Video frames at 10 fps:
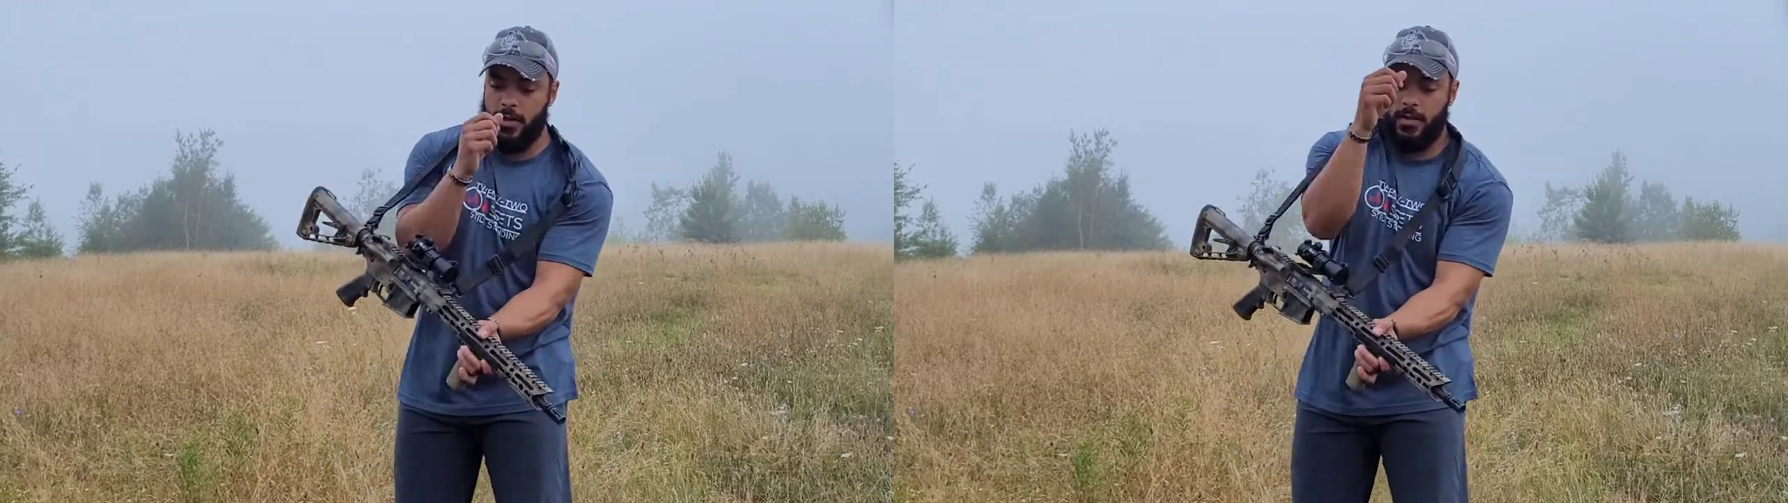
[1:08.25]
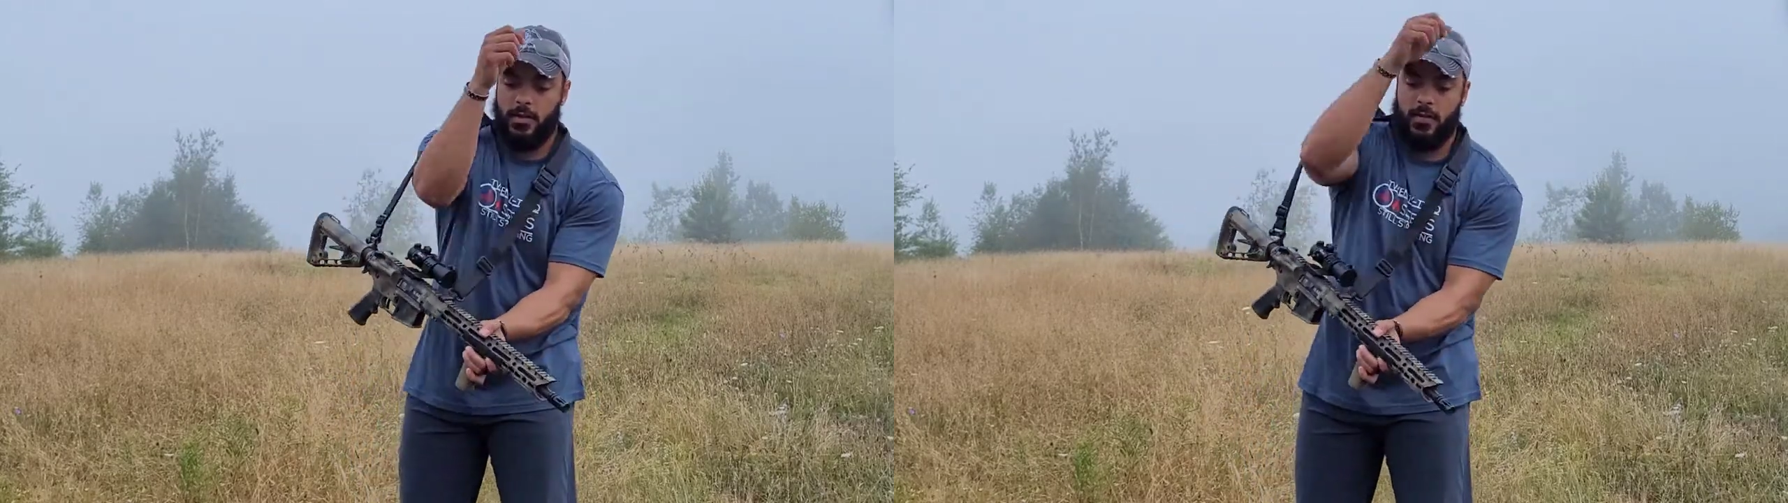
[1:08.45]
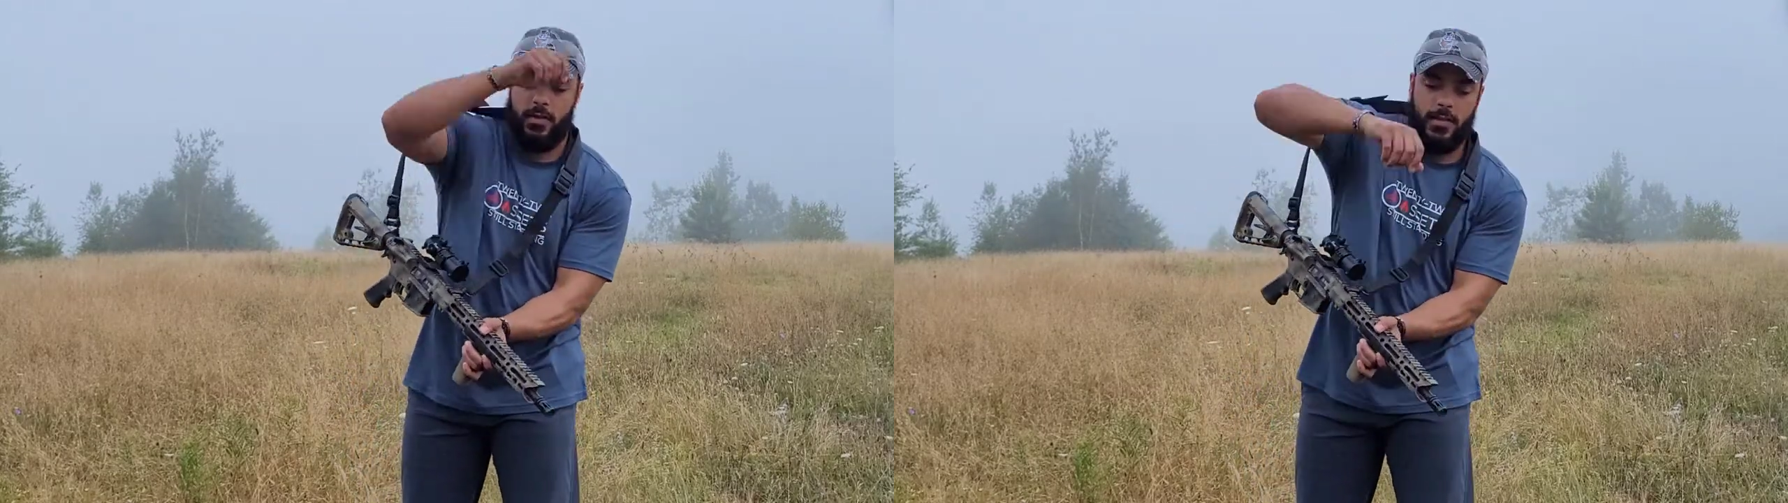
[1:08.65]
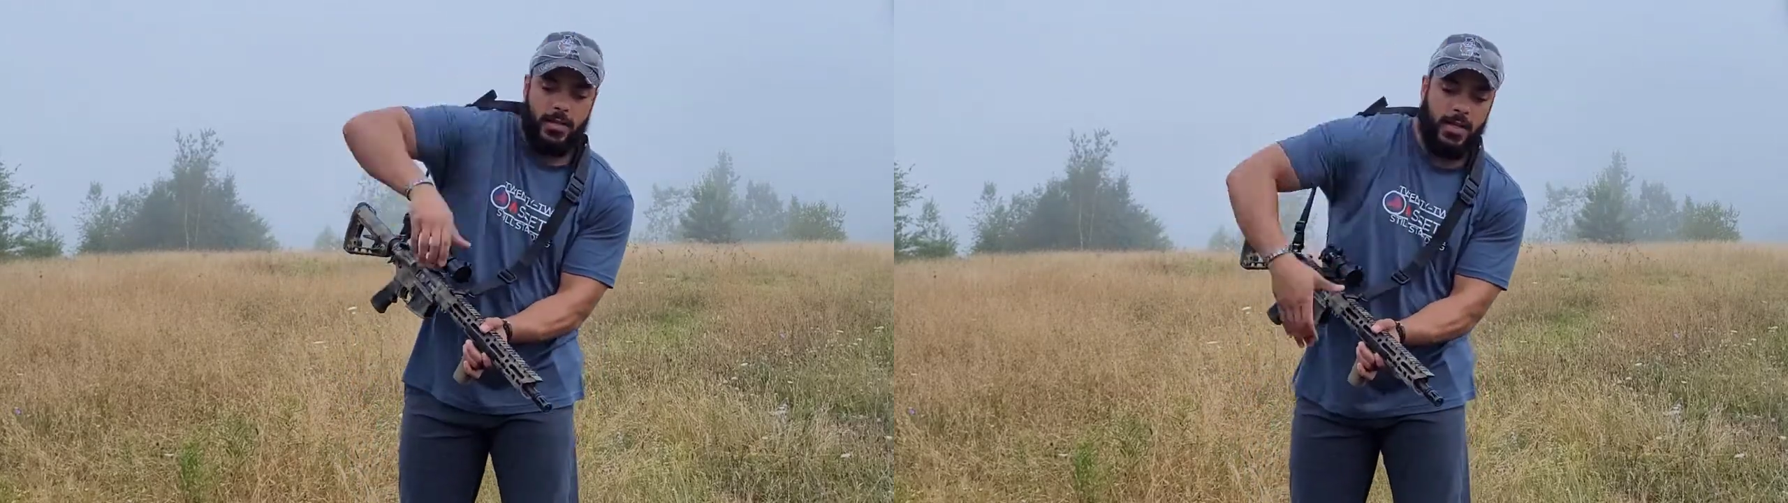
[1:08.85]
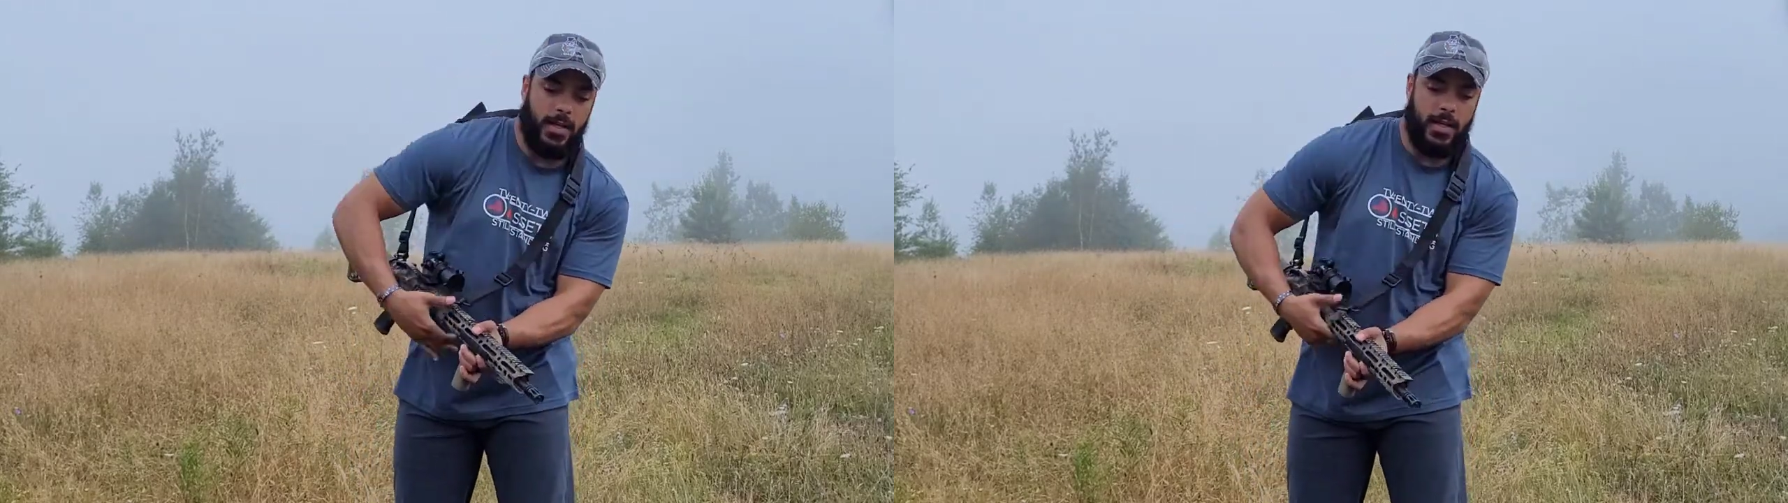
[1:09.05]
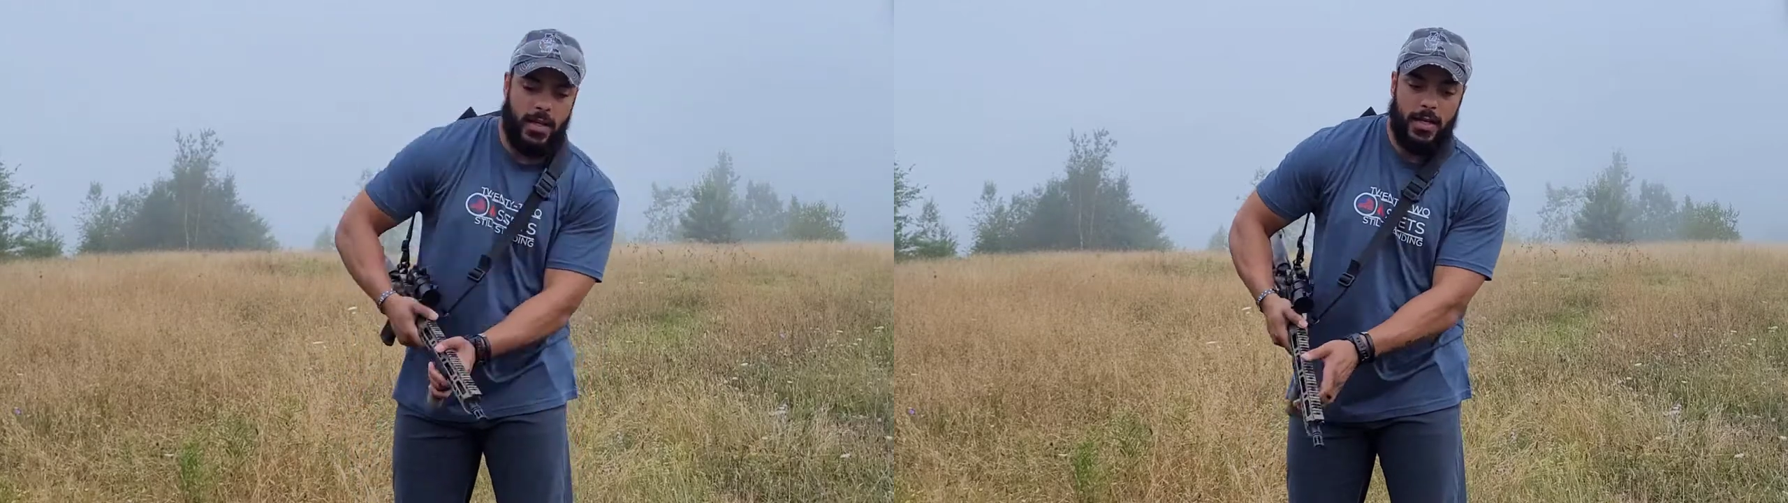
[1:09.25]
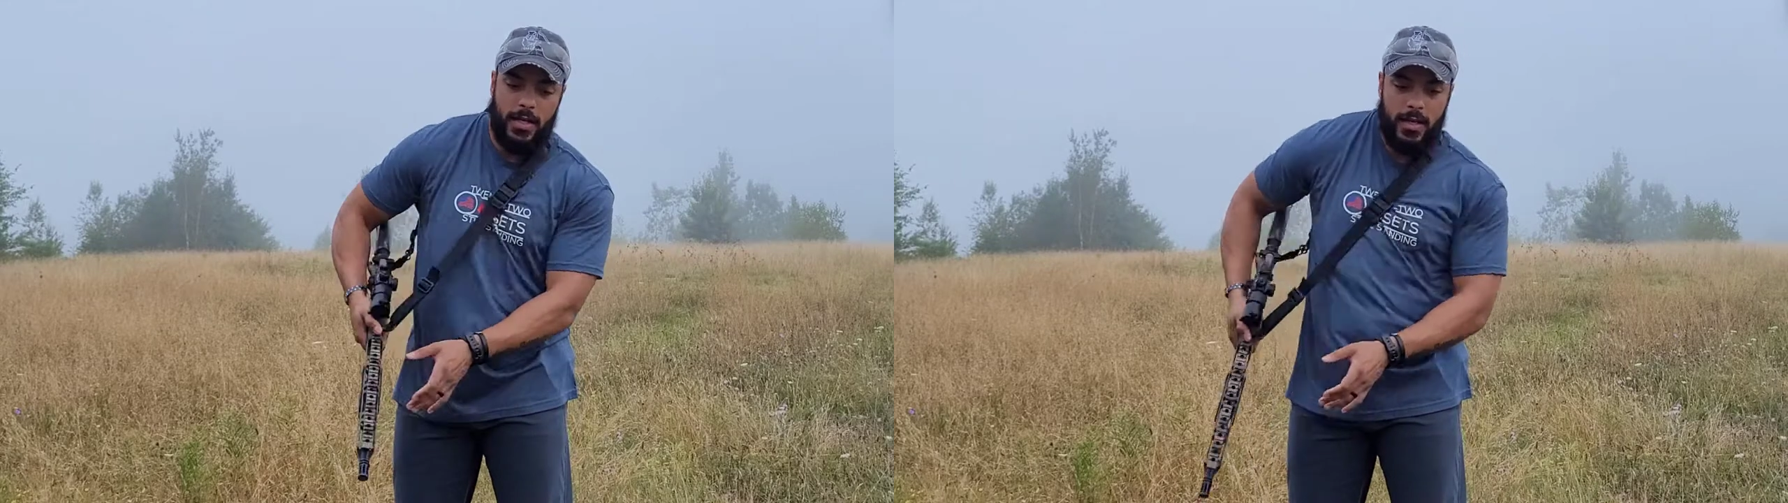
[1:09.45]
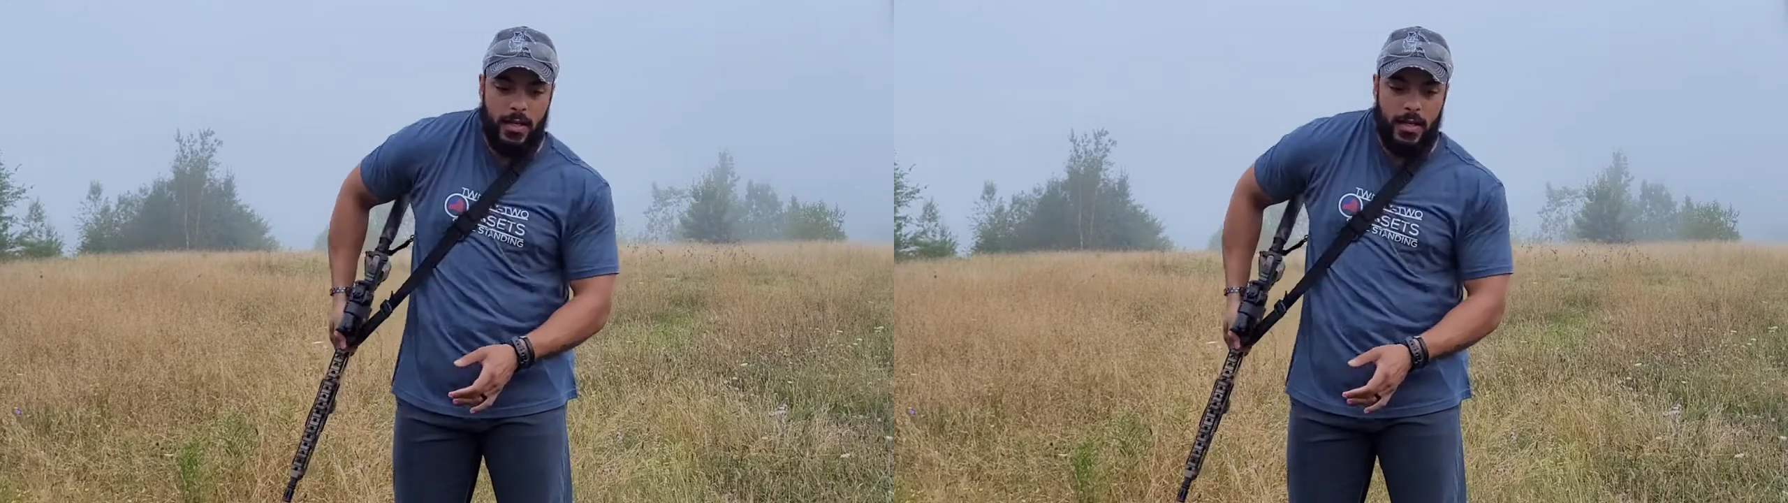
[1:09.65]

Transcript: swindle this hand in,